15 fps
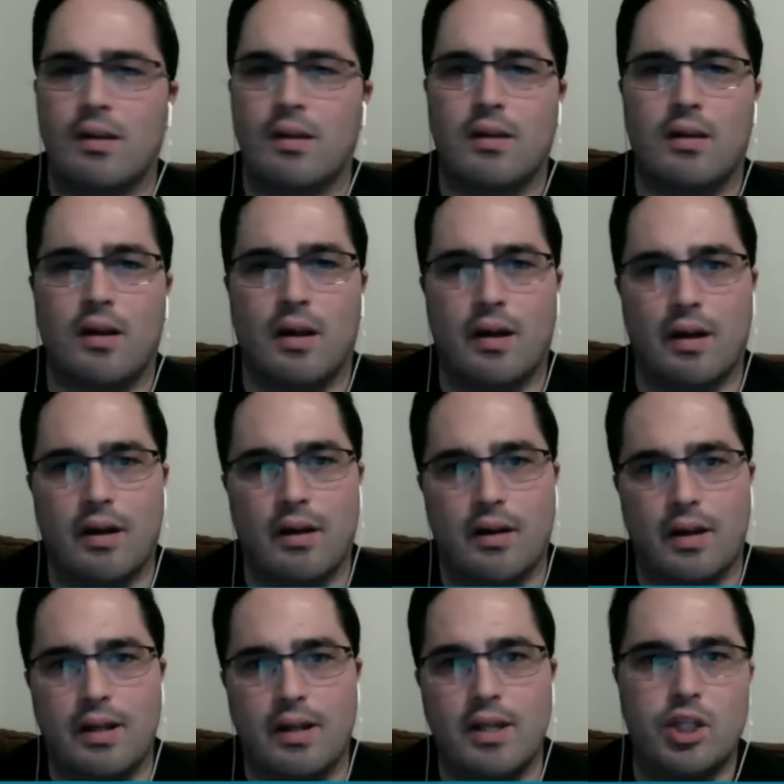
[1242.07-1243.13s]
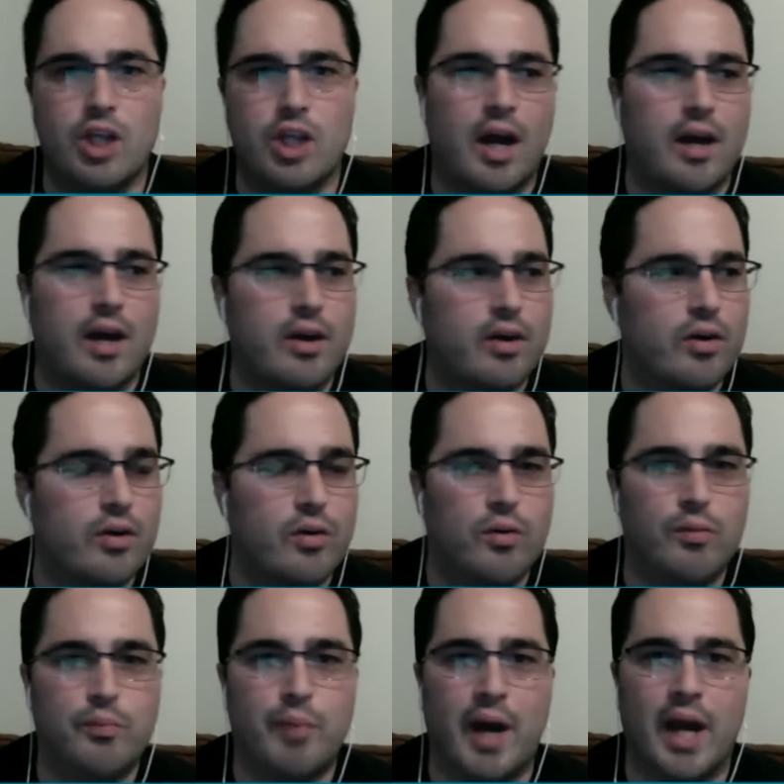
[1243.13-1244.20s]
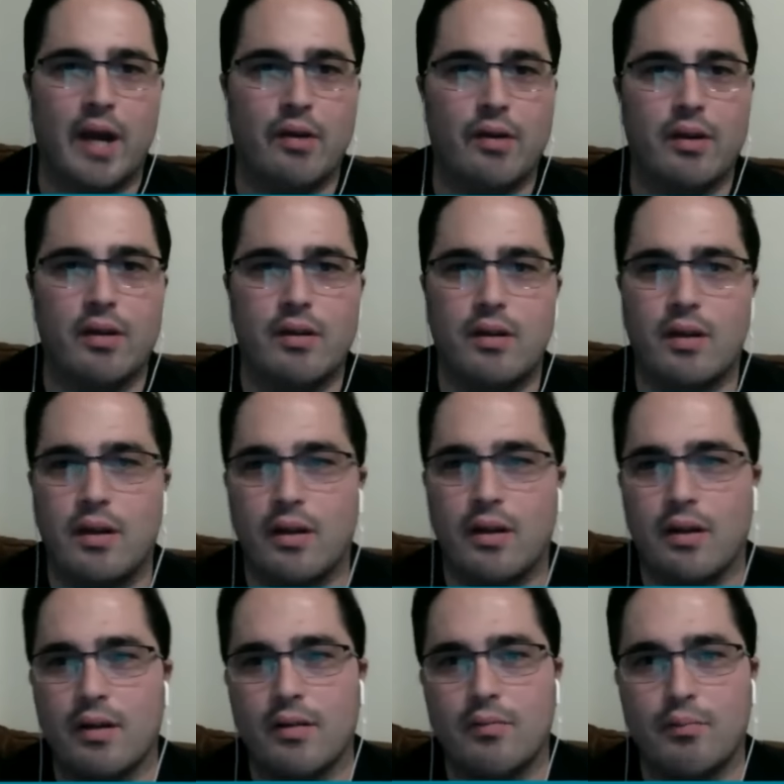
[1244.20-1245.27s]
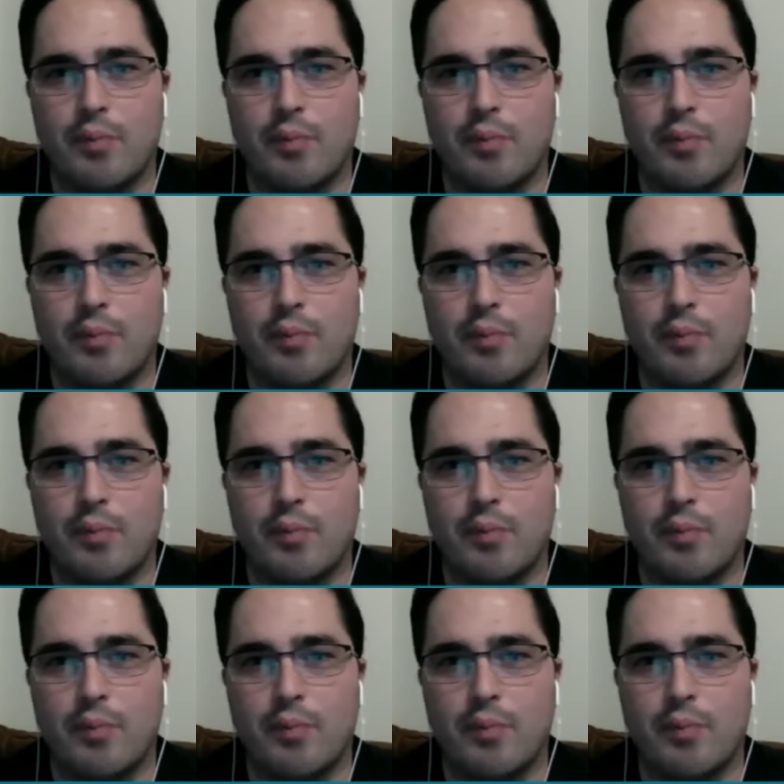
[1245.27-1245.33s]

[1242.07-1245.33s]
uh, a Ninjago pirate uh,